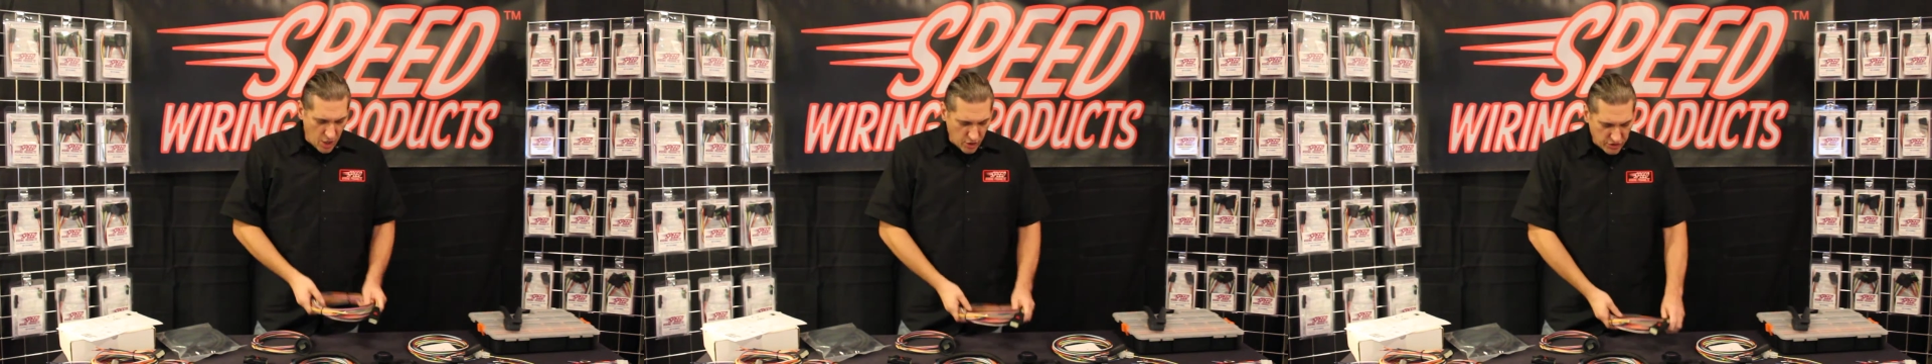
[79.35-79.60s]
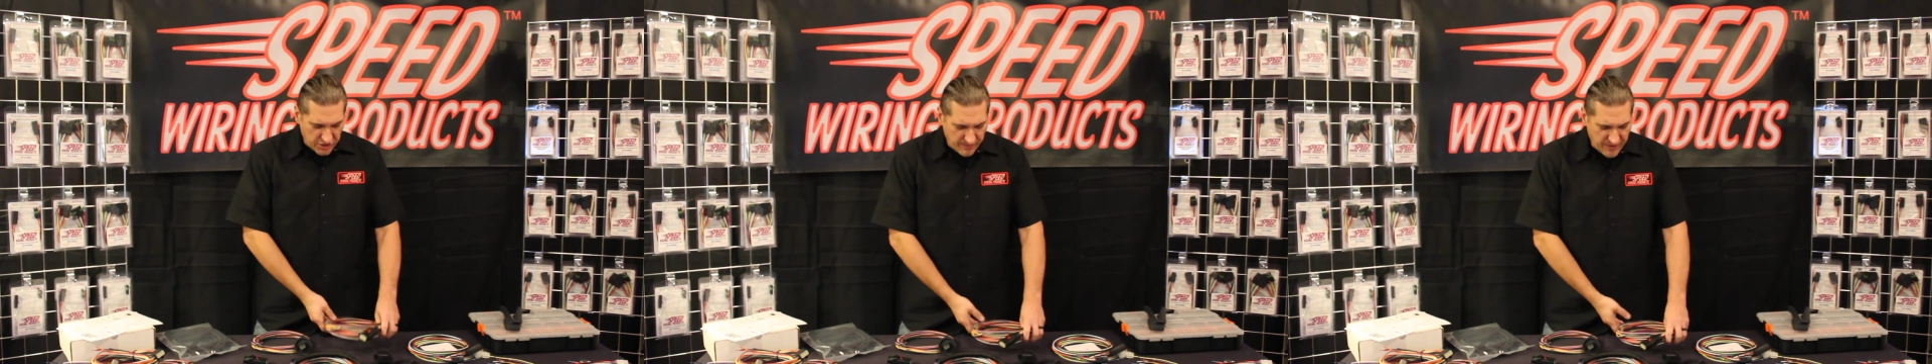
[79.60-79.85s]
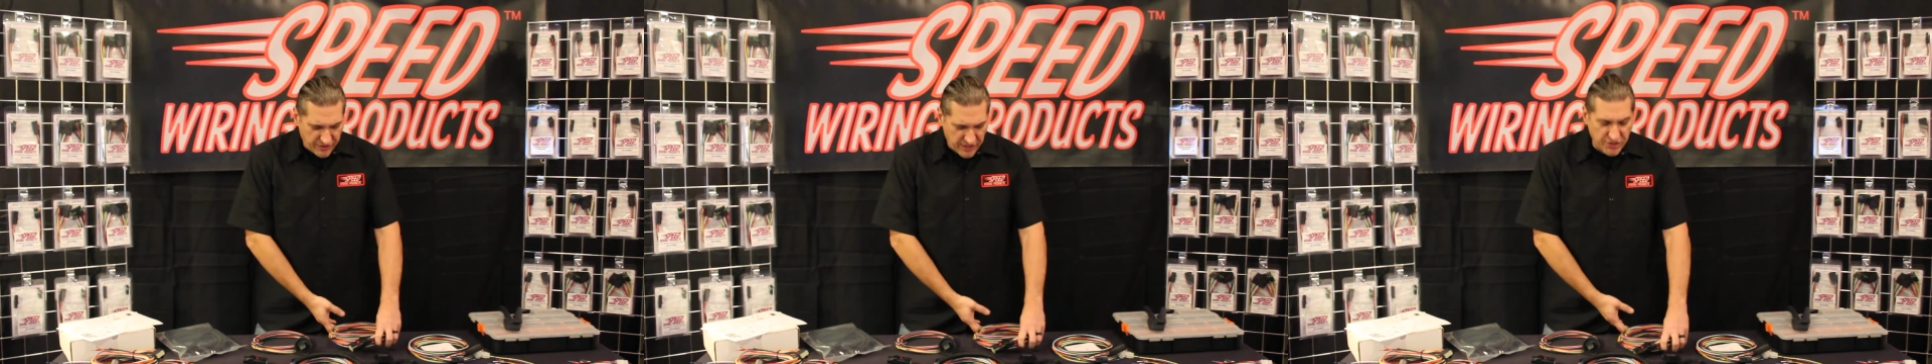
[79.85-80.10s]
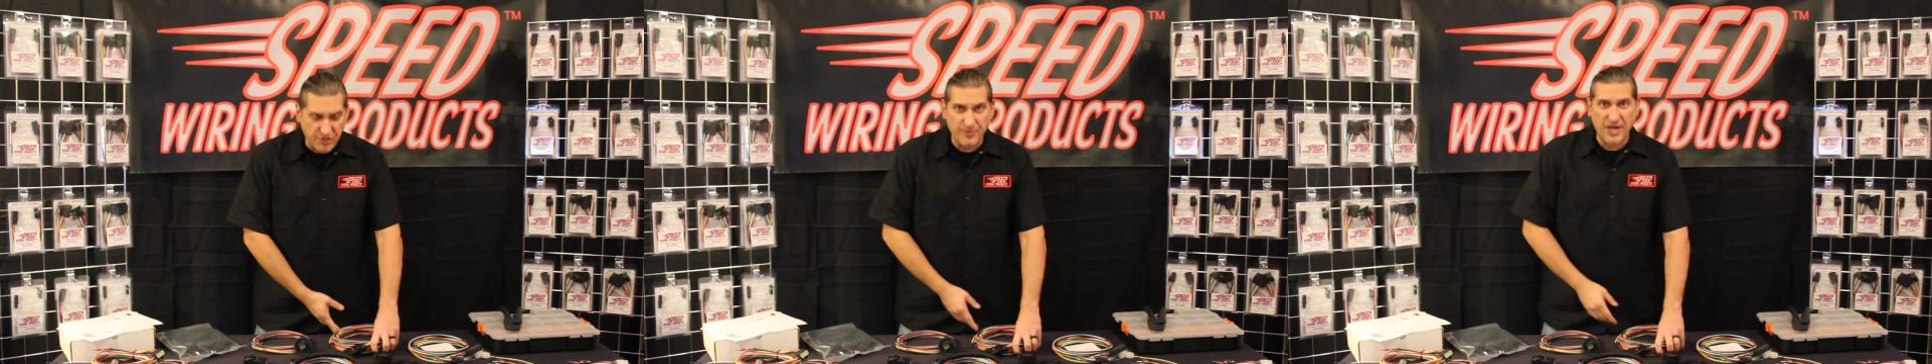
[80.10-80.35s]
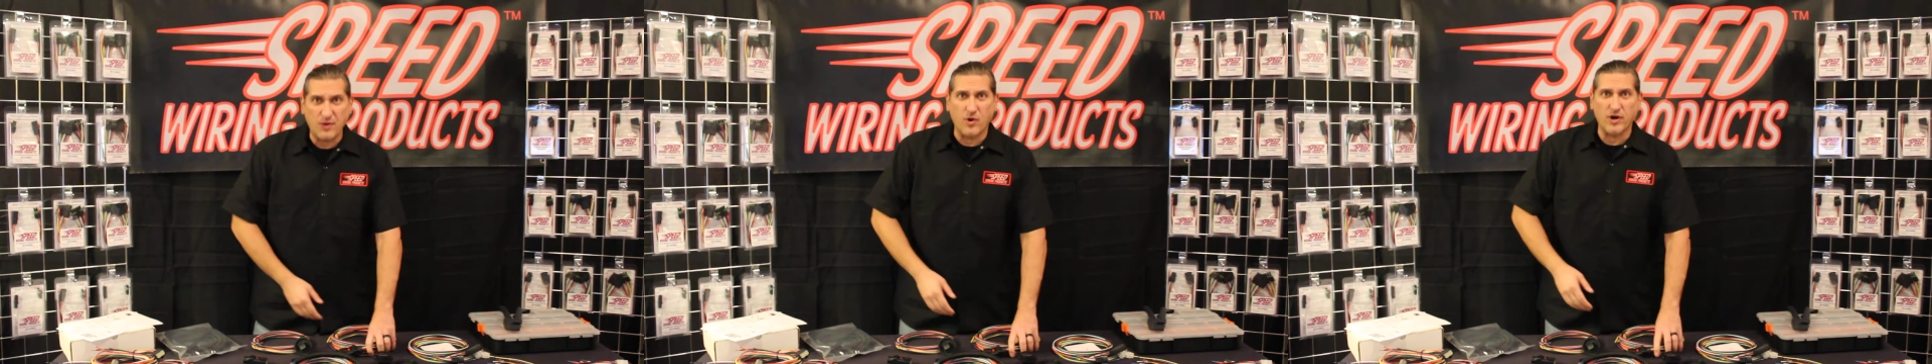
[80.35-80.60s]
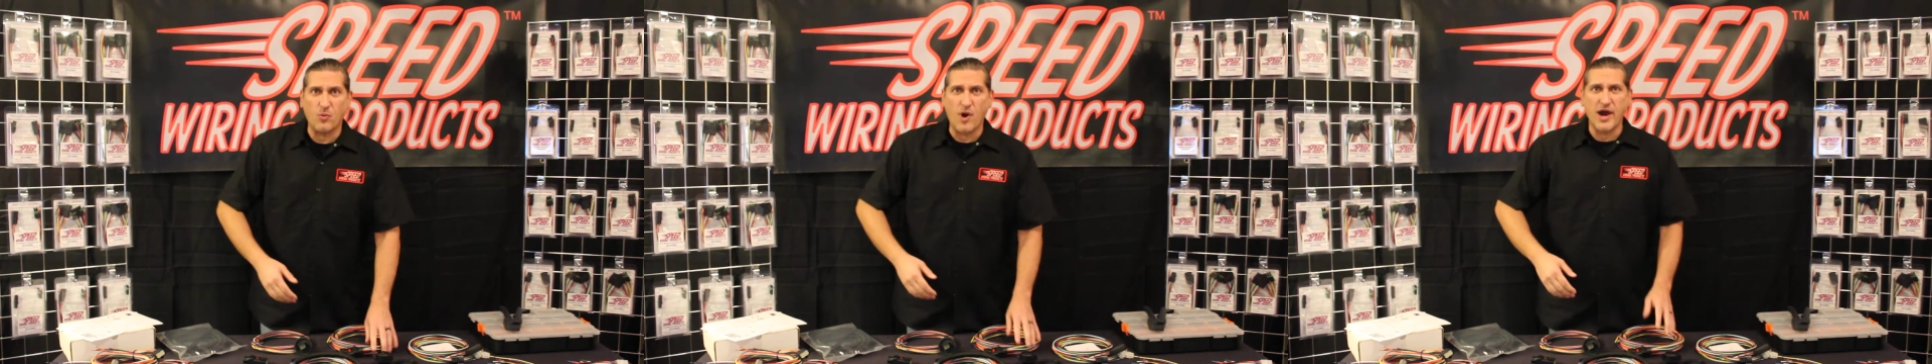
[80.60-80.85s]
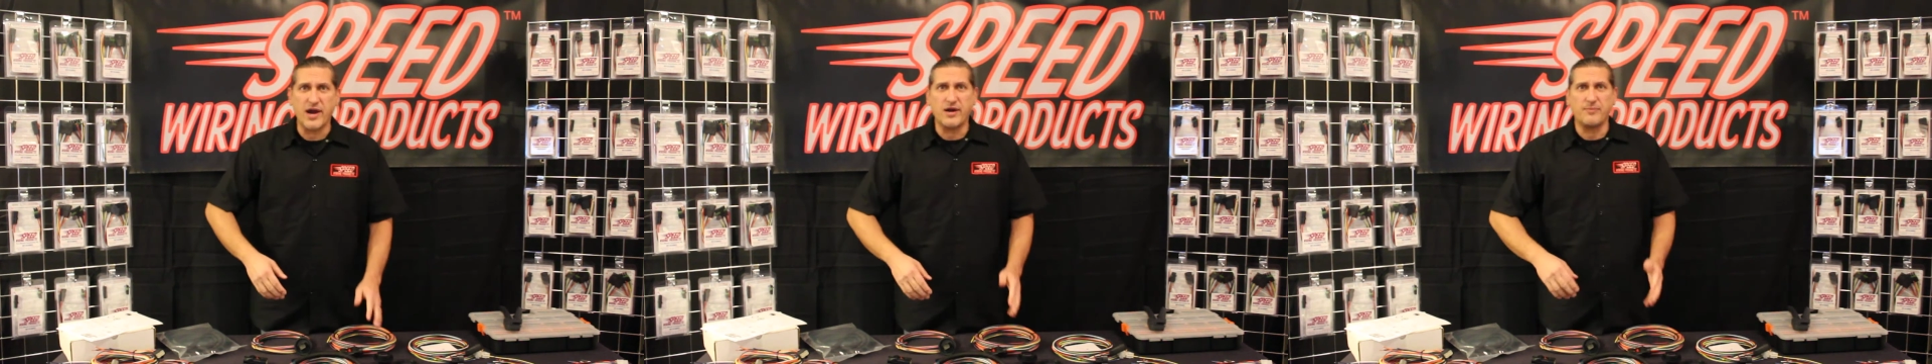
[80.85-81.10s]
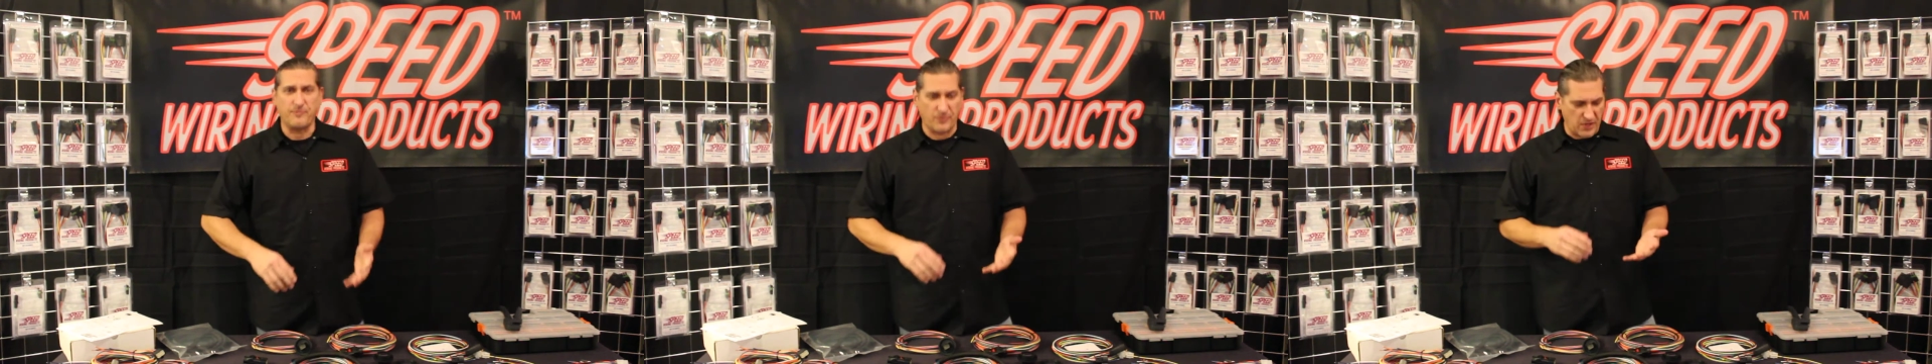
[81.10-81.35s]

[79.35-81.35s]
Some of the things you may want to wire,